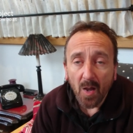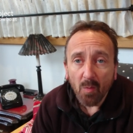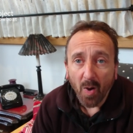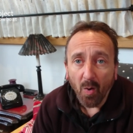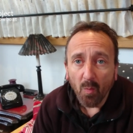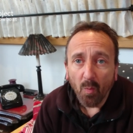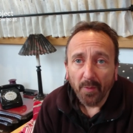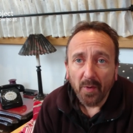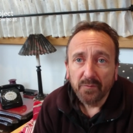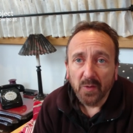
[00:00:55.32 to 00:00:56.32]
Well, what
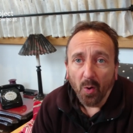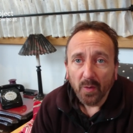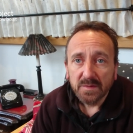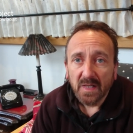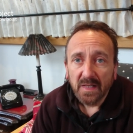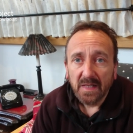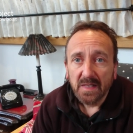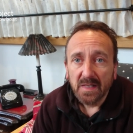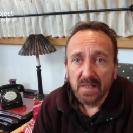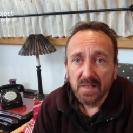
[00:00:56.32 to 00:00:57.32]
I've got
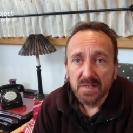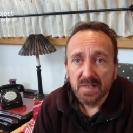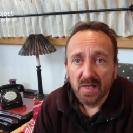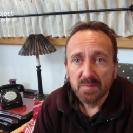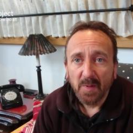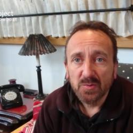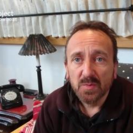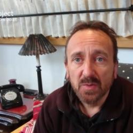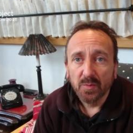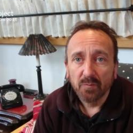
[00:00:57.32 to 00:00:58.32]
is a special
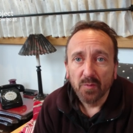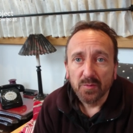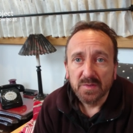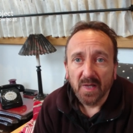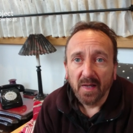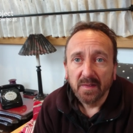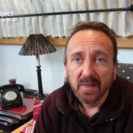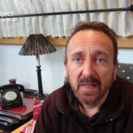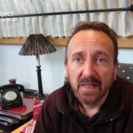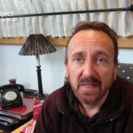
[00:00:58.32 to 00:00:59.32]
sort of router.
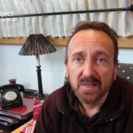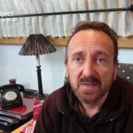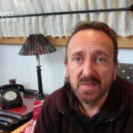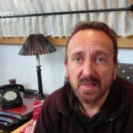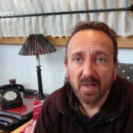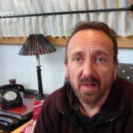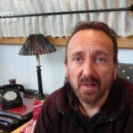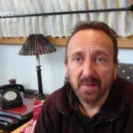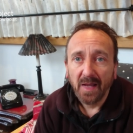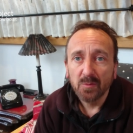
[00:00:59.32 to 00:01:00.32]
It's
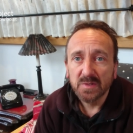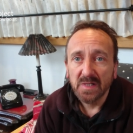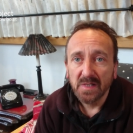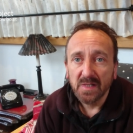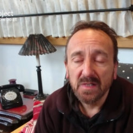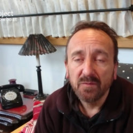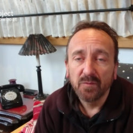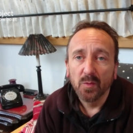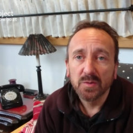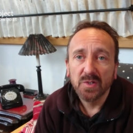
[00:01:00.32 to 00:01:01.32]
an LTE
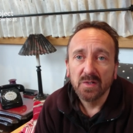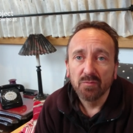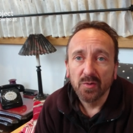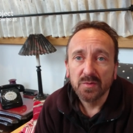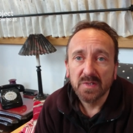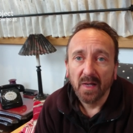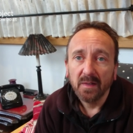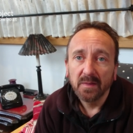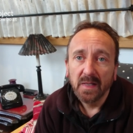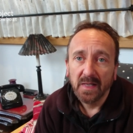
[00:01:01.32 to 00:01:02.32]
4G
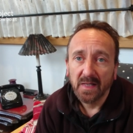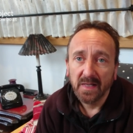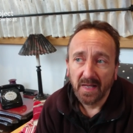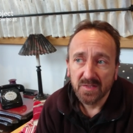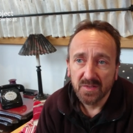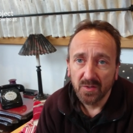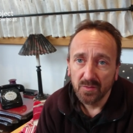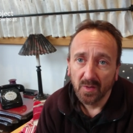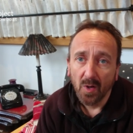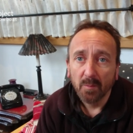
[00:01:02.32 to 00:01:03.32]
router. It connects
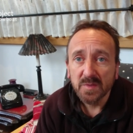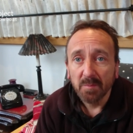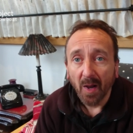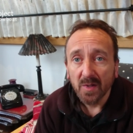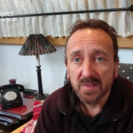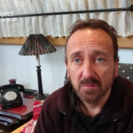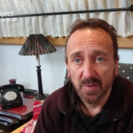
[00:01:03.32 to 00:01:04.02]
to the comms mast,